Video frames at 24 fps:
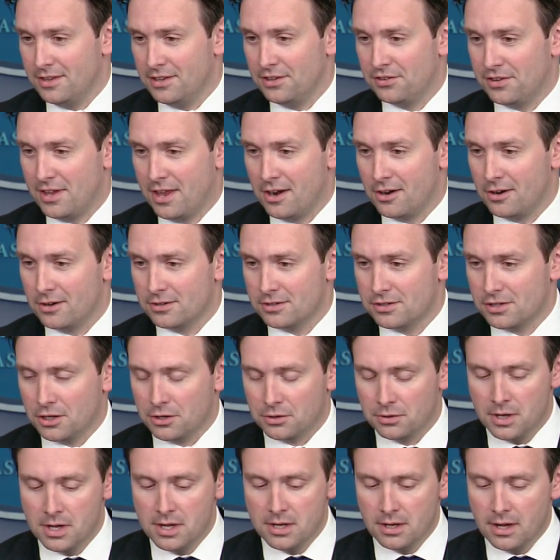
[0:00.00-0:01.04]
senators.
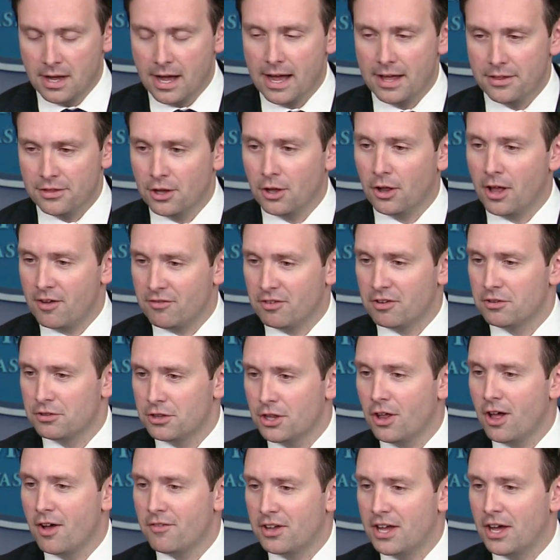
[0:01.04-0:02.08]
So they'll have
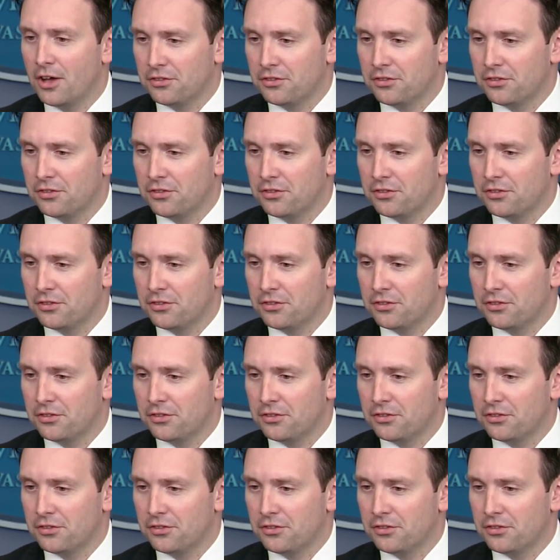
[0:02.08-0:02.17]
a